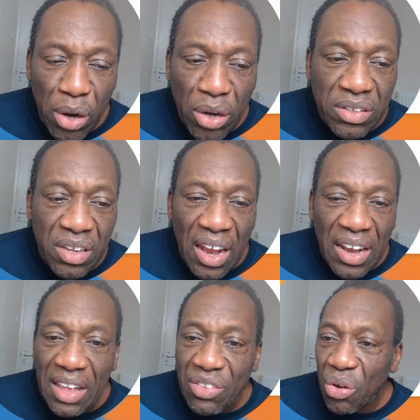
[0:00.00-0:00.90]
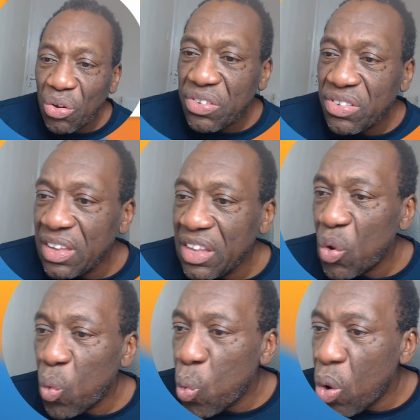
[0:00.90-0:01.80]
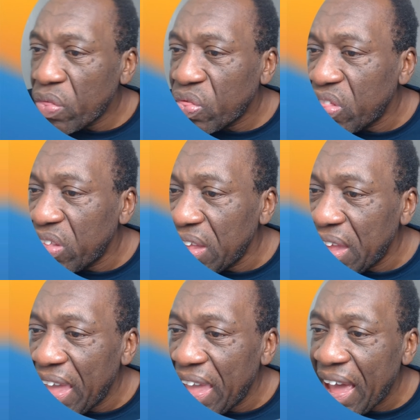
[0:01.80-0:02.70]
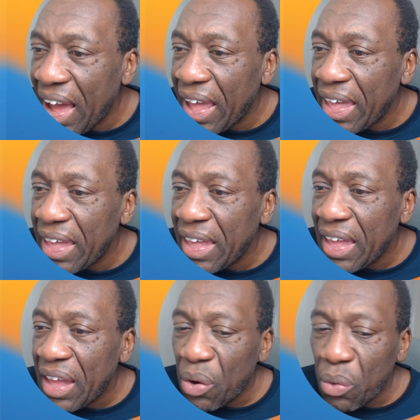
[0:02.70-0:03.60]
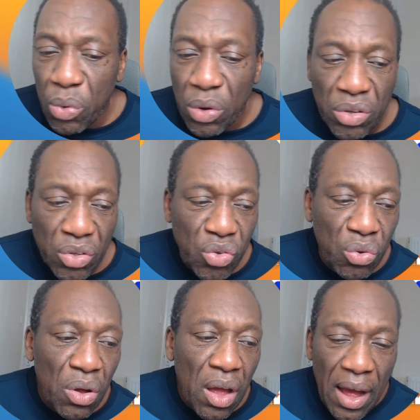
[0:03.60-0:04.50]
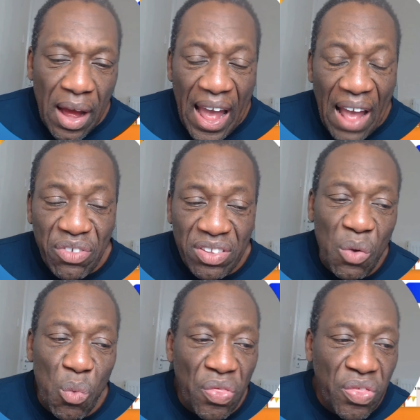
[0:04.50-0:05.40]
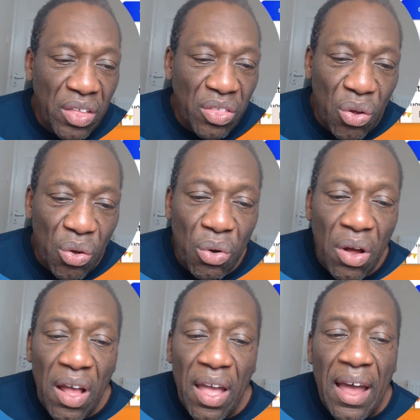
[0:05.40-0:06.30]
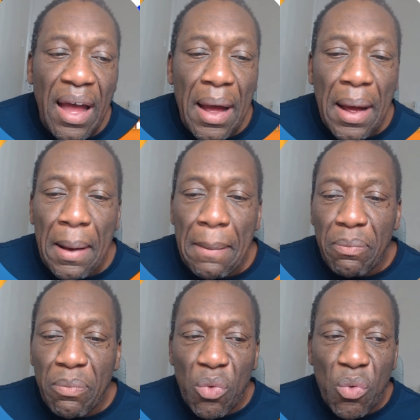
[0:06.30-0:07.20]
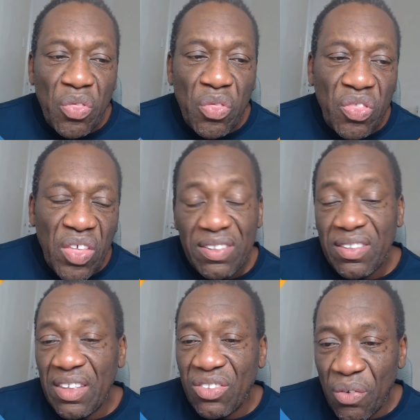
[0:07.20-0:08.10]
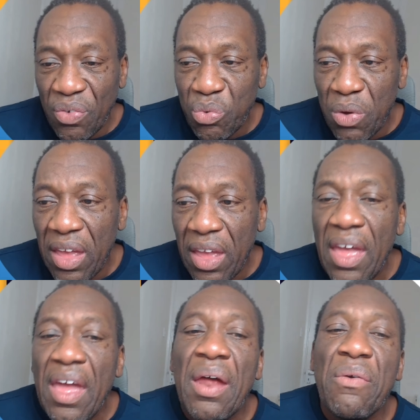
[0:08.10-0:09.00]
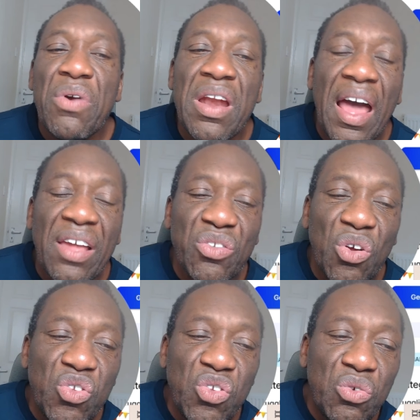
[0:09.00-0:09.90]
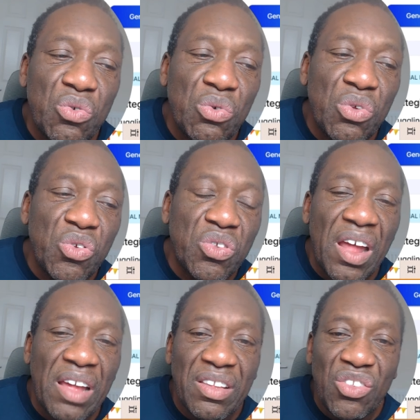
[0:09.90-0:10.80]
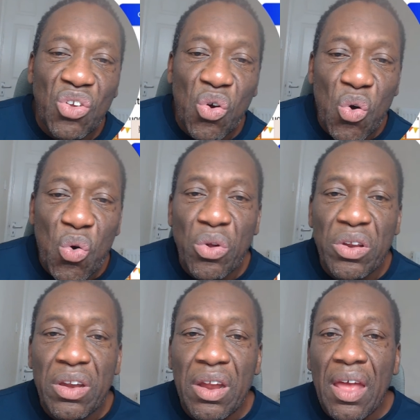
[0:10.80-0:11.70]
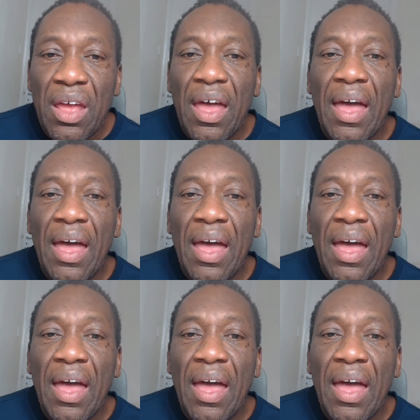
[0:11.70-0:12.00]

but let us see what the AI will do. I have to say one thing though. This software relies on you utilizing your own